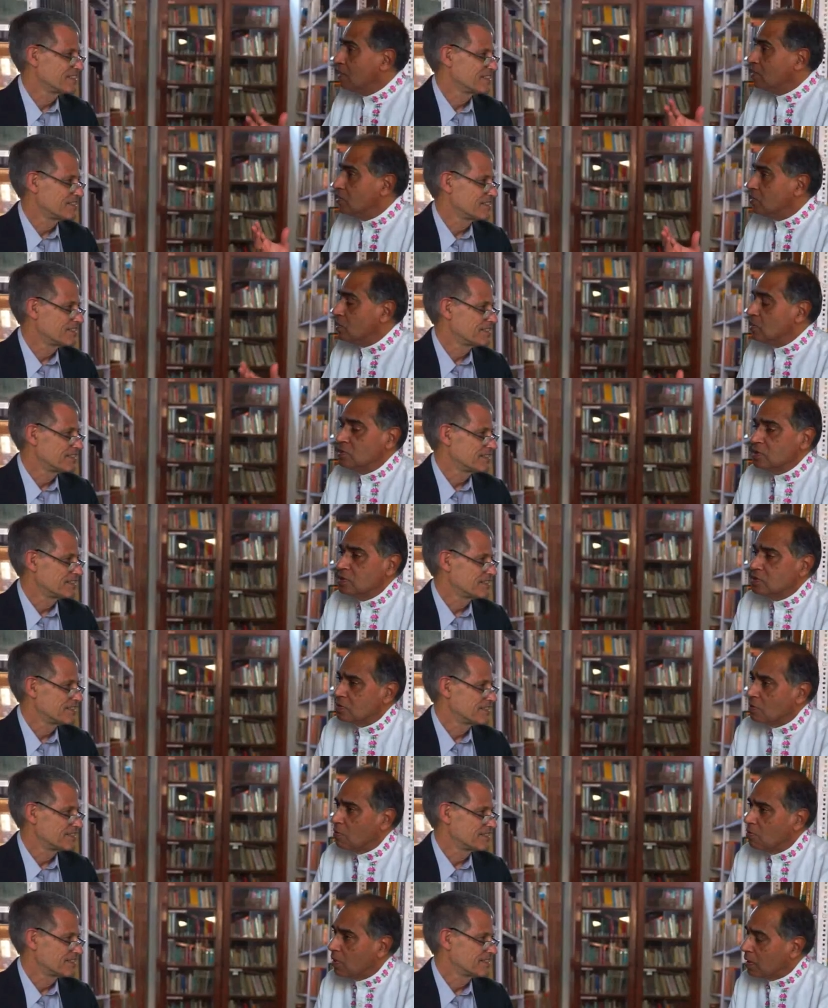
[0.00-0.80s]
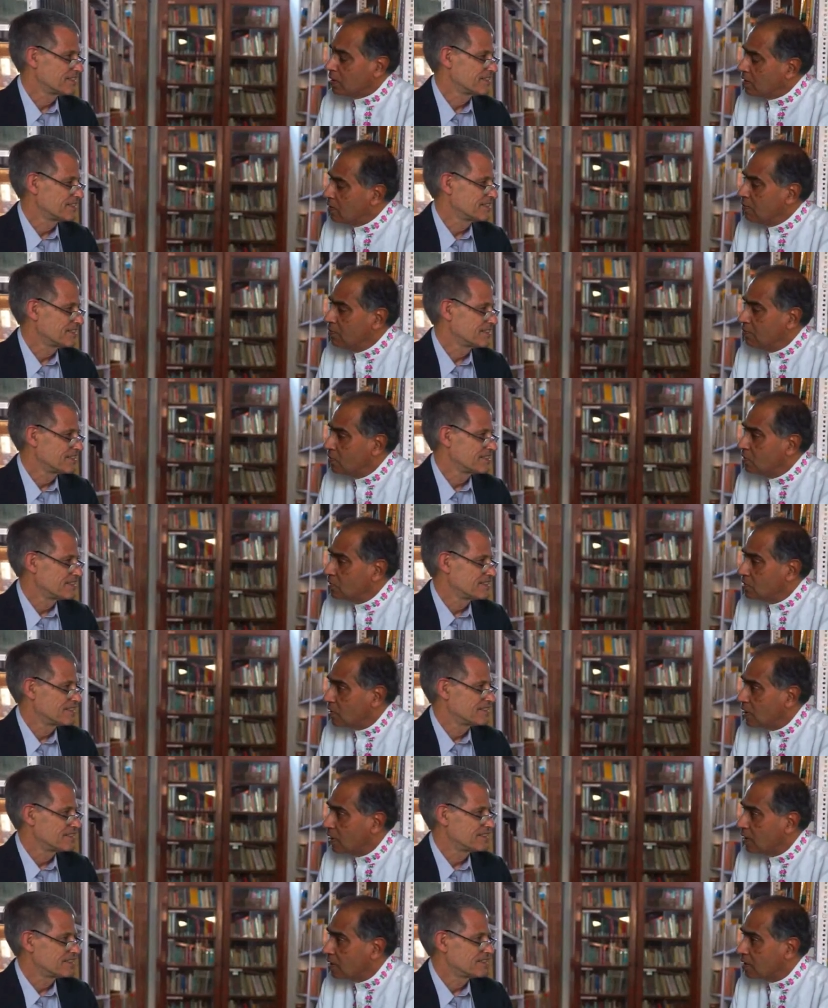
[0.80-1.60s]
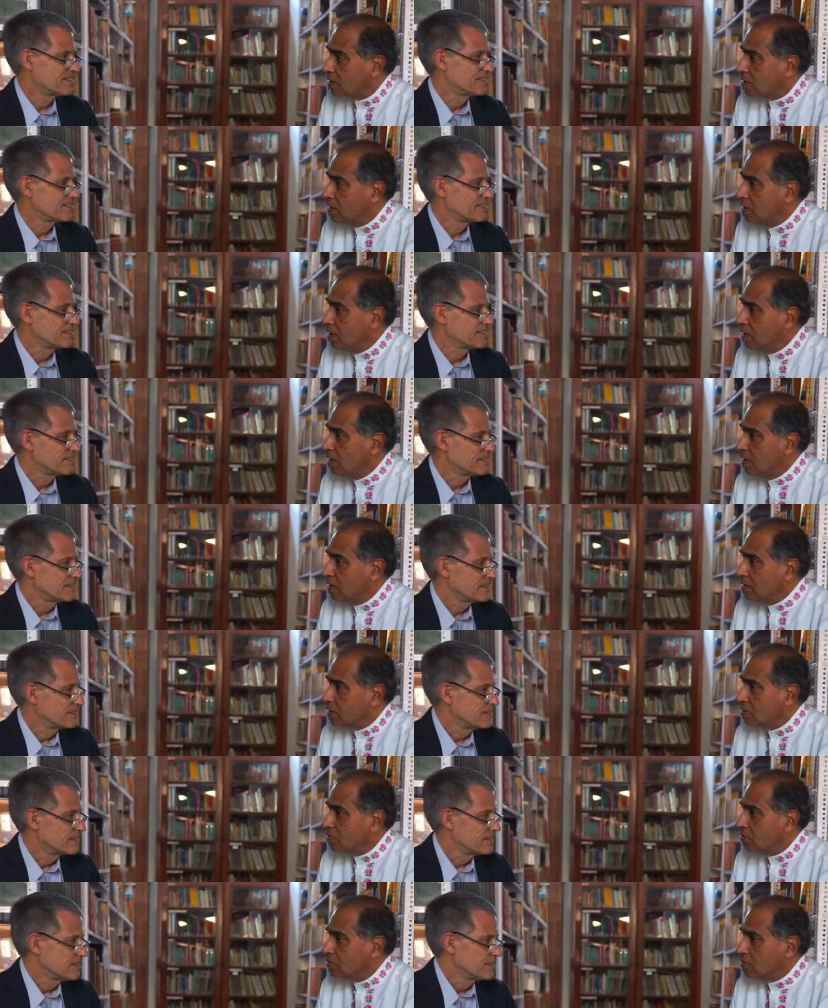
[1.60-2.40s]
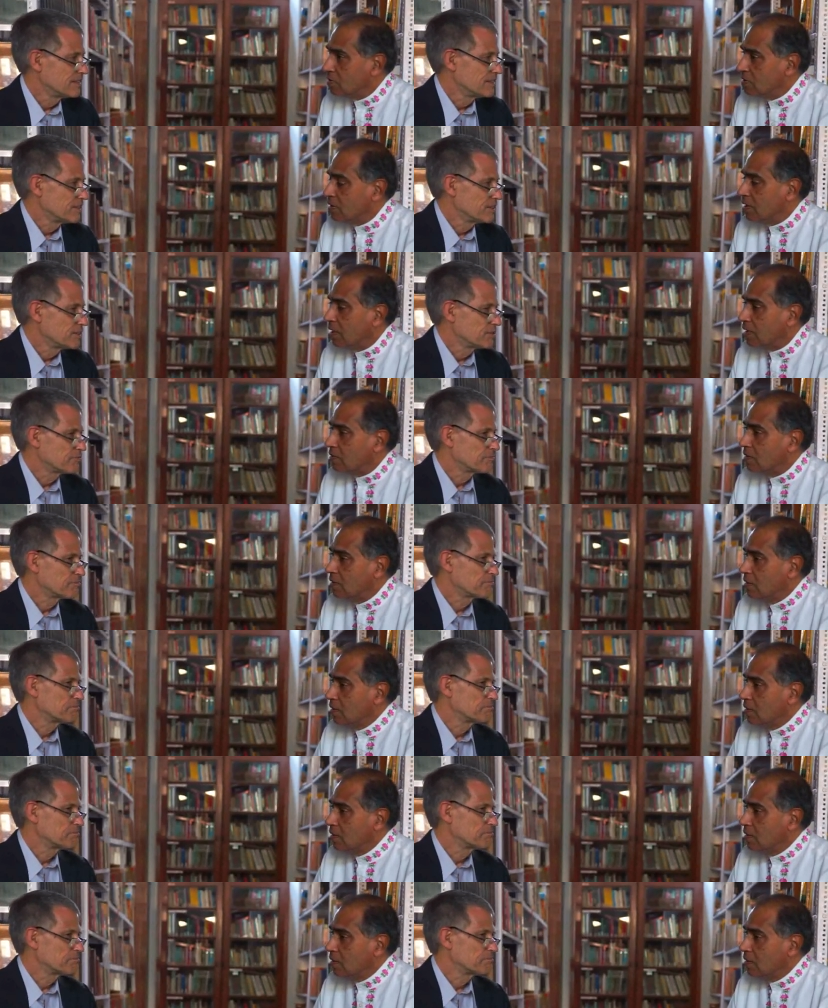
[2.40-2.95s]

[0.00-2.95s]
Speaker 1: this is a wonderful thing you know, that